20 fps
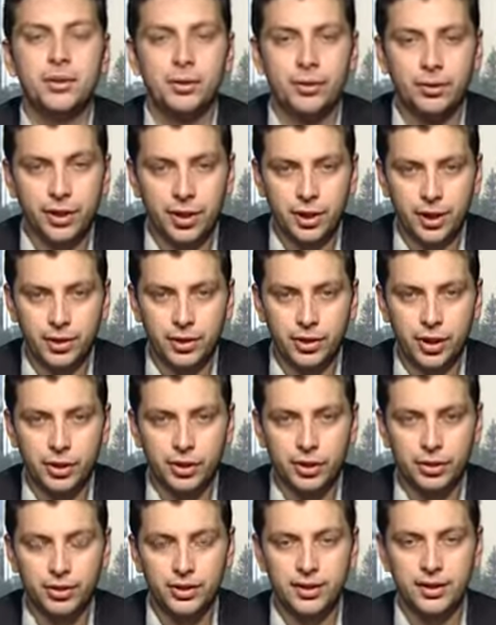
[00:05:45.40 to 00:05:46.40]

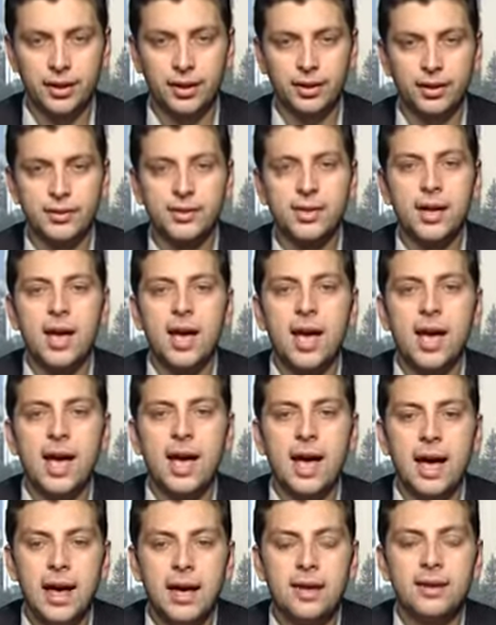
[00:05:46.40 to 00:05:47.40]
organizational skills,
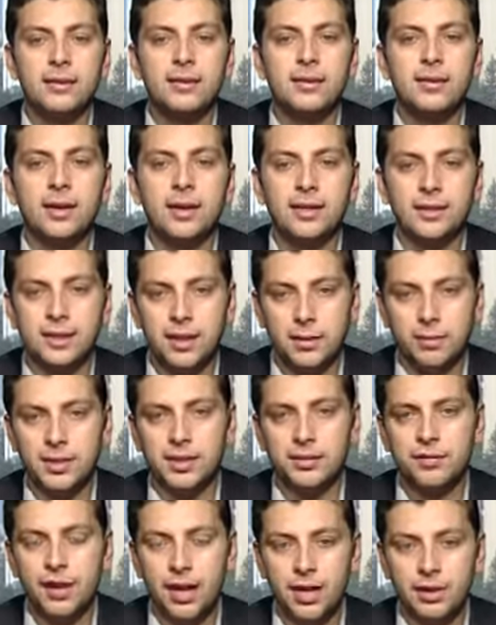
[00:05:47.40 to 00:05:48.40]
and the
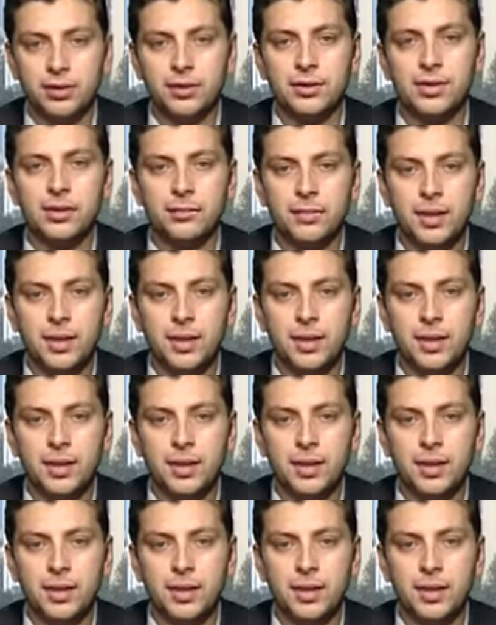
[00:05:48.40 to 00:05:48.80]
Islamist factions,